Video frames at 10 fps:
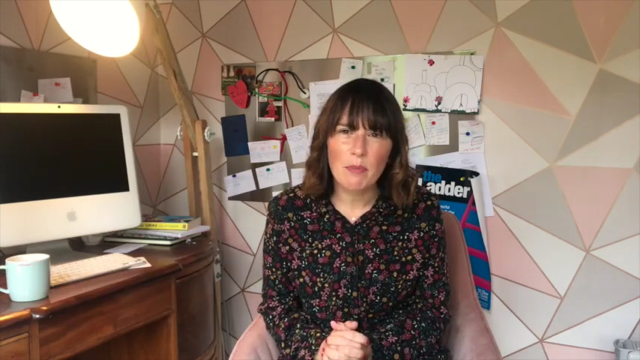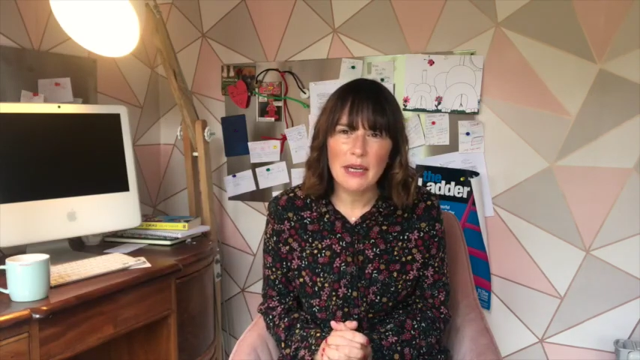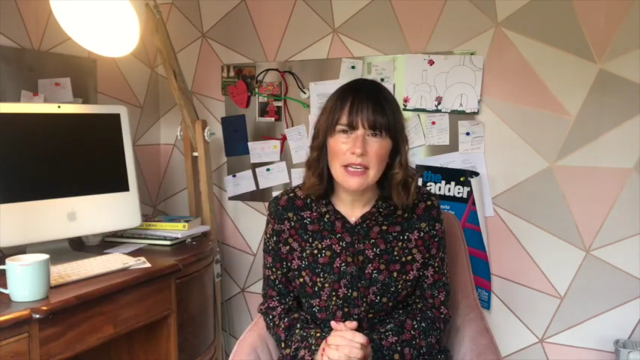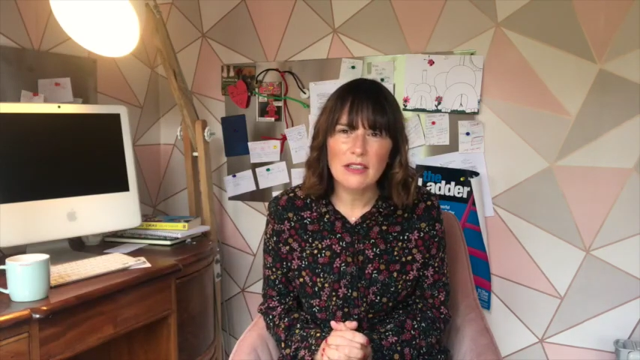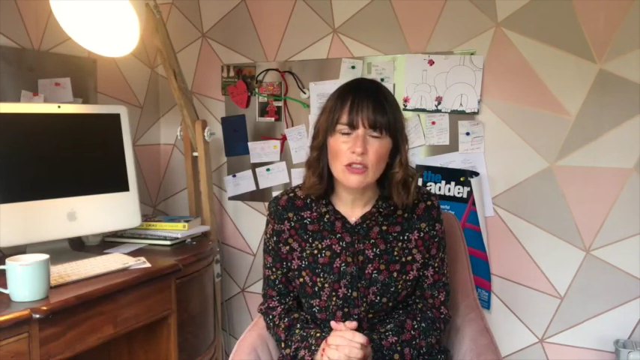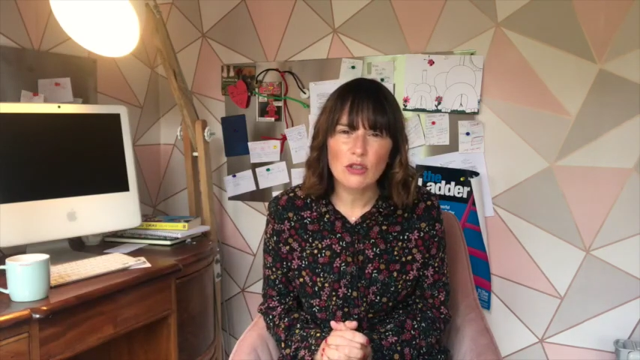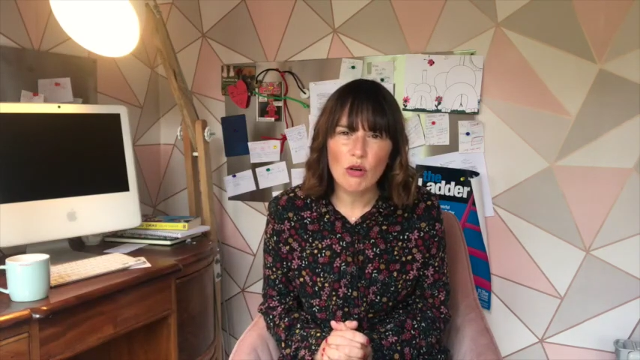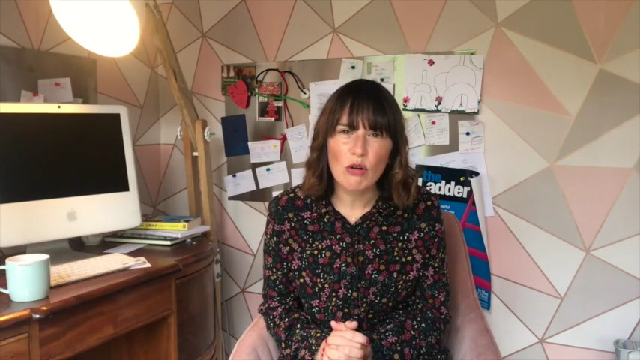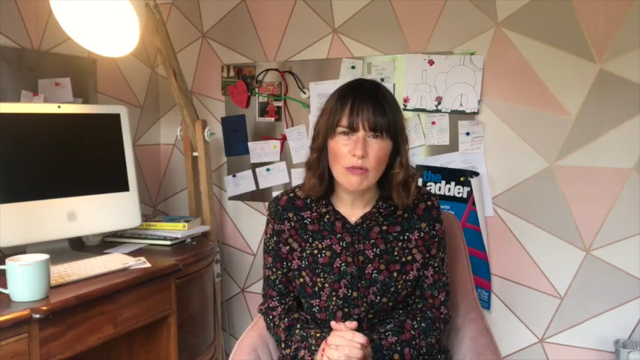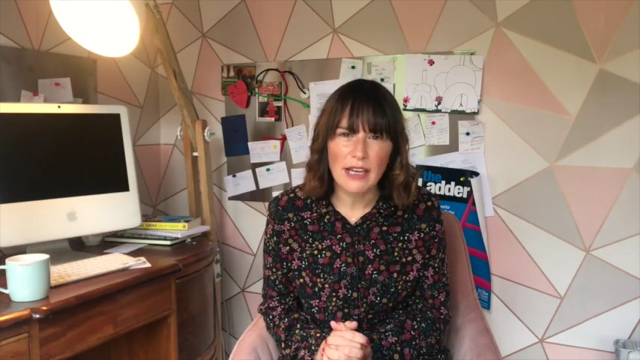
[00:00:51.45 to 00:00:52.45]
been a
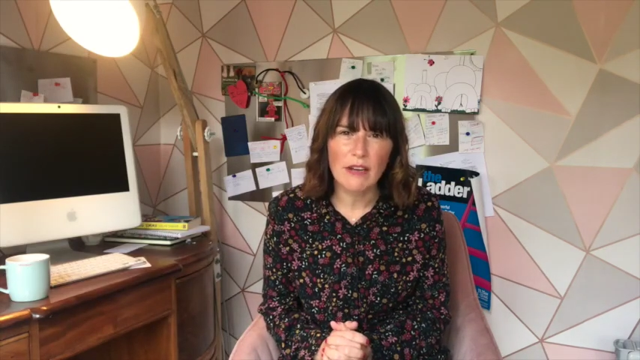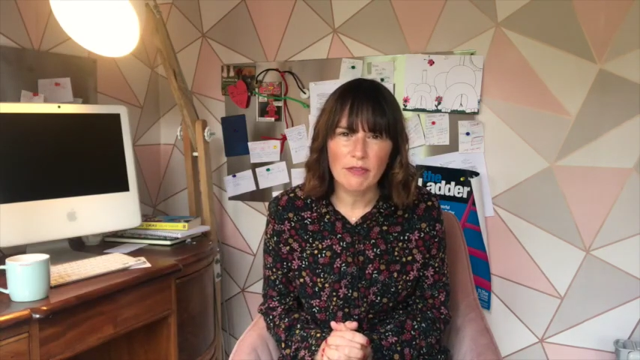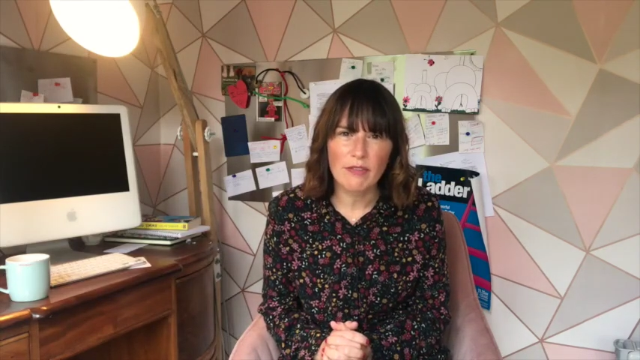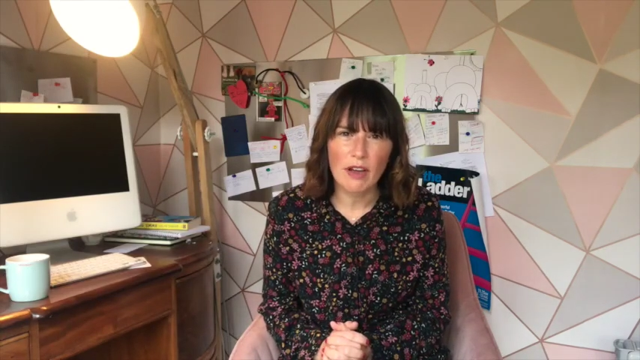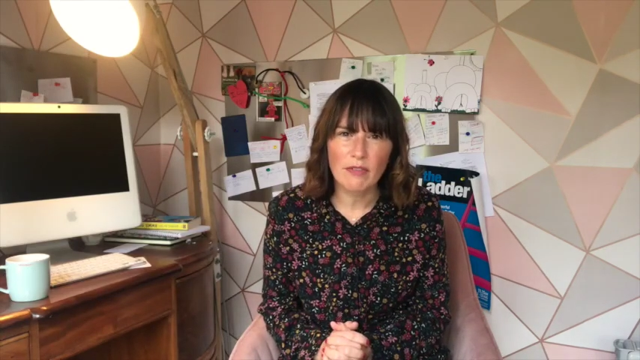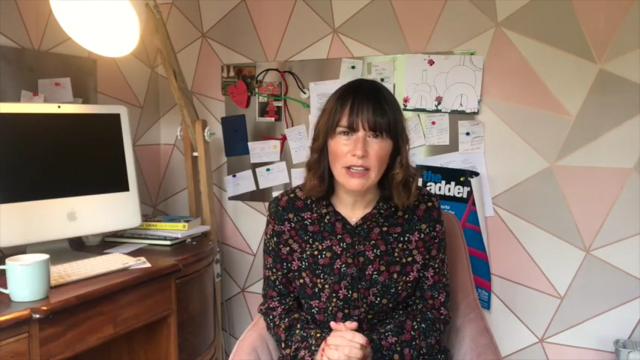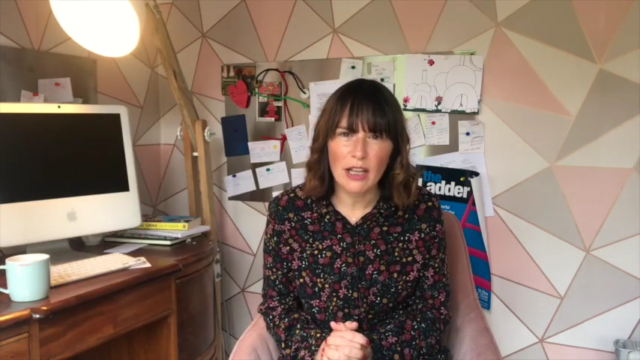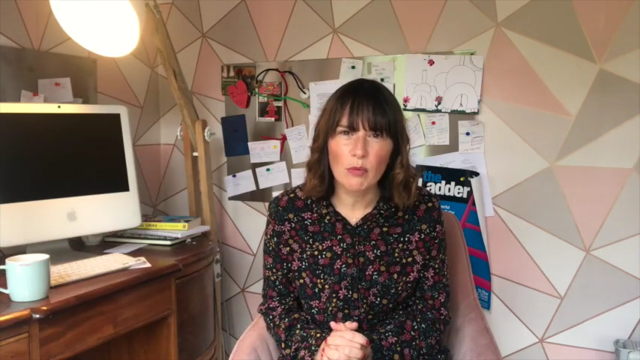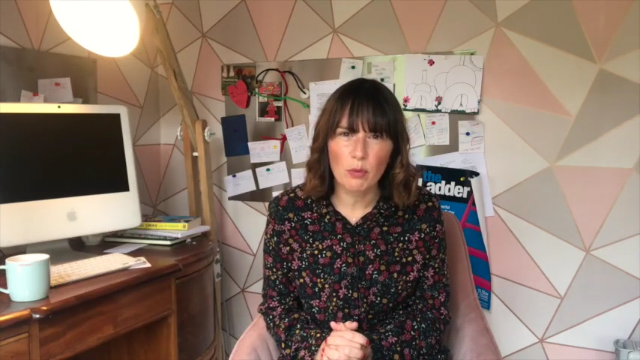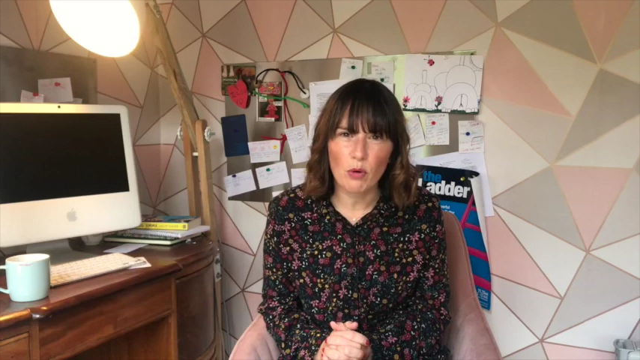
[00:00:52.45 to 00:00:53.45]
story of a
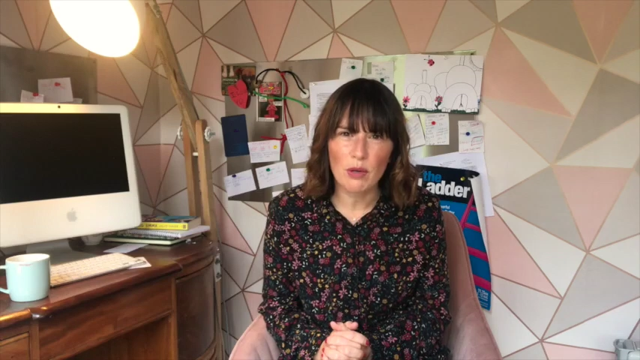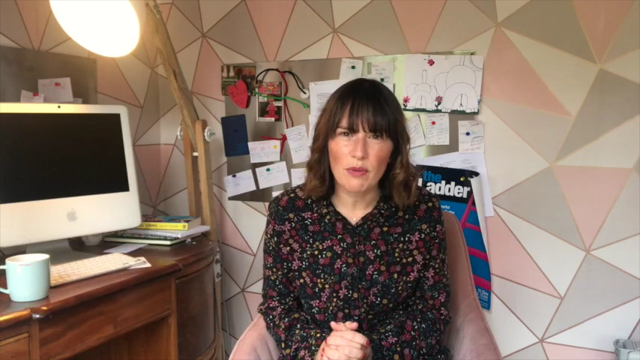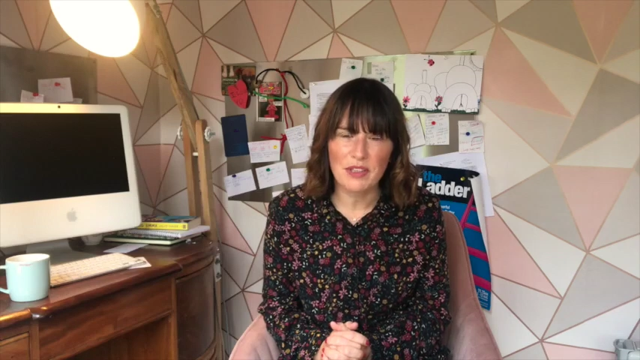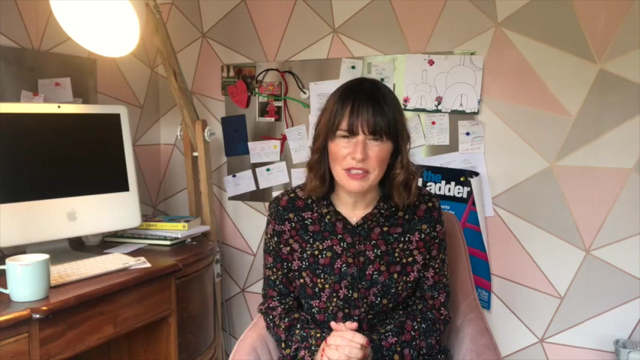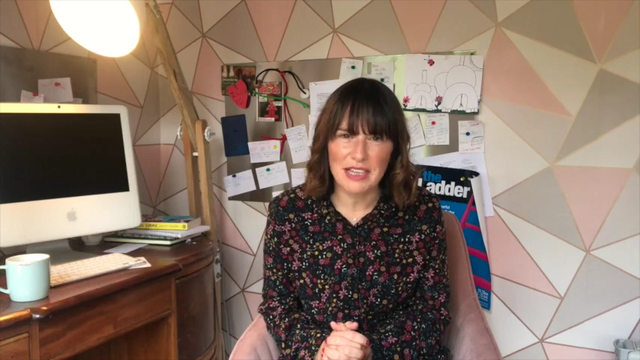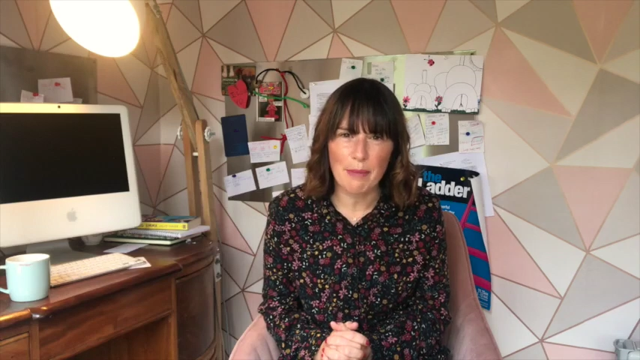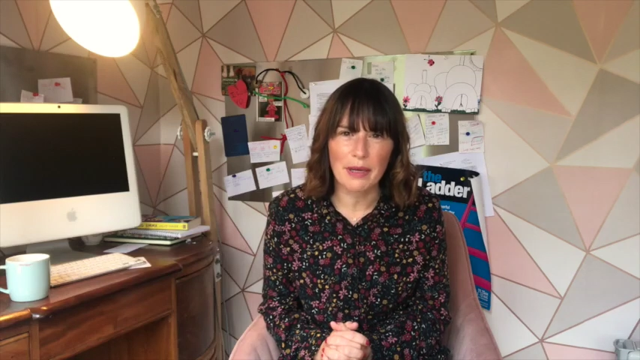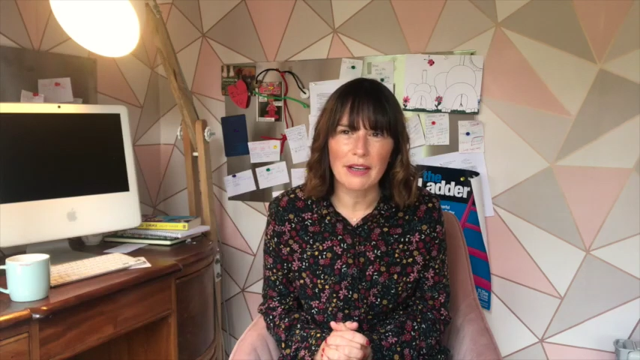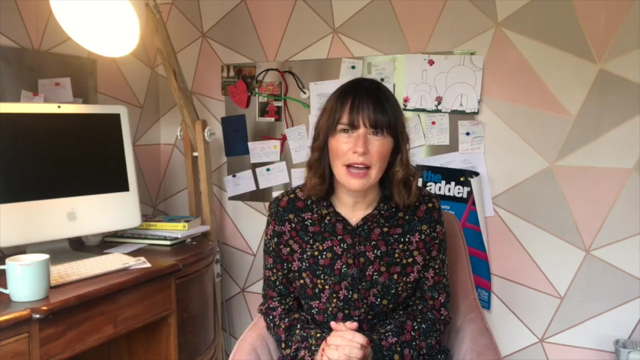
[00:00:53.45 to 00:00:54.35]
little boy with a stammer.